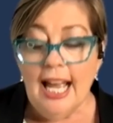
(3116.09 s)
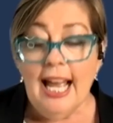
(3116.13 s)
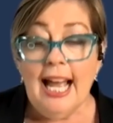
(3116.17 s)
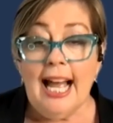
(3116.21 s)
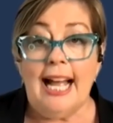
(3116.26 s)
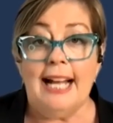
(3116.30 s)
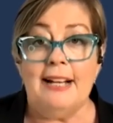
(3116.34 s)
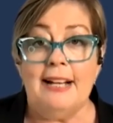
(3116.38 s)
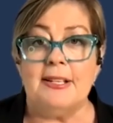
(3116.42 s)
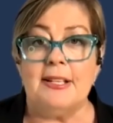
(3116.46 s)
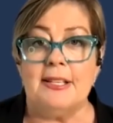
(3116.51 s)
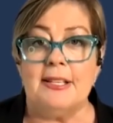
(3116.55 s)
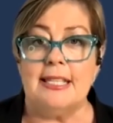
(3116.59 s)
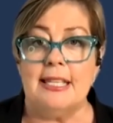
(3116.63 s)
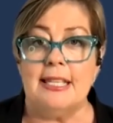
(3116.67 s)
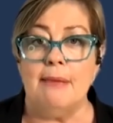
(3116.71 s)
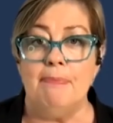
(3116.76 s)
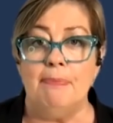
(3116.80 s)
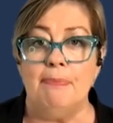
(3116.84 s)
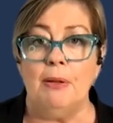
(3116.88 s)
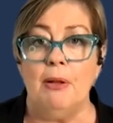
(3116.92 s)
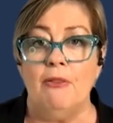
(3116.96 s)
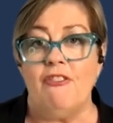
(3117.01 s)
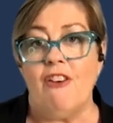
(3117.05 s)
and to
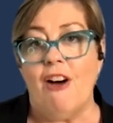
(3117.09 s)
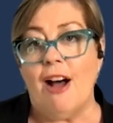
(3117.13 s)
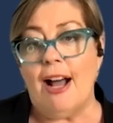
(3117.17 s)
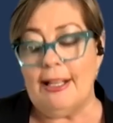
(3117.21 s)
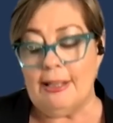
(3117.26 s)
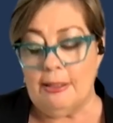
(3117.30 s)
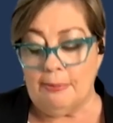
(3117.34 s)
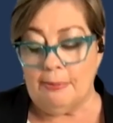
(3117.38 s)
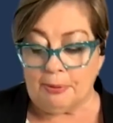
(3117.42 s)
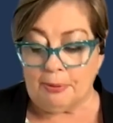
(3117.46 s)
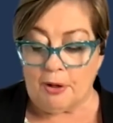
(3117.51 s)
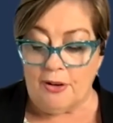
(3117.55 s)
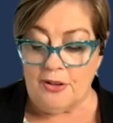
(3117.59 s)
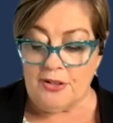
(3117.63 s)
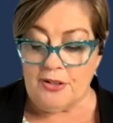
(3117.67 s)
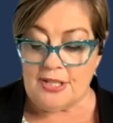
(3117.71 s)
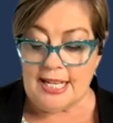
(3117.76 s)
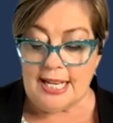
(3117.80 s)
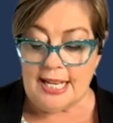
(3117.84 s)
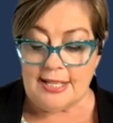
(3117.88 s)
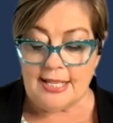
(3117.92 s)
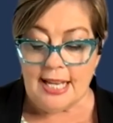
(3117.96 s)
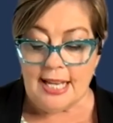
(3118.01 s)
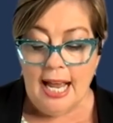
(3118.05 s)
simplify the
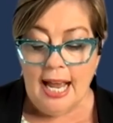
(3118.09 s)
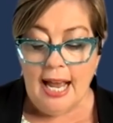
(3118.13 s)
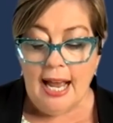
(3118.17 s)
process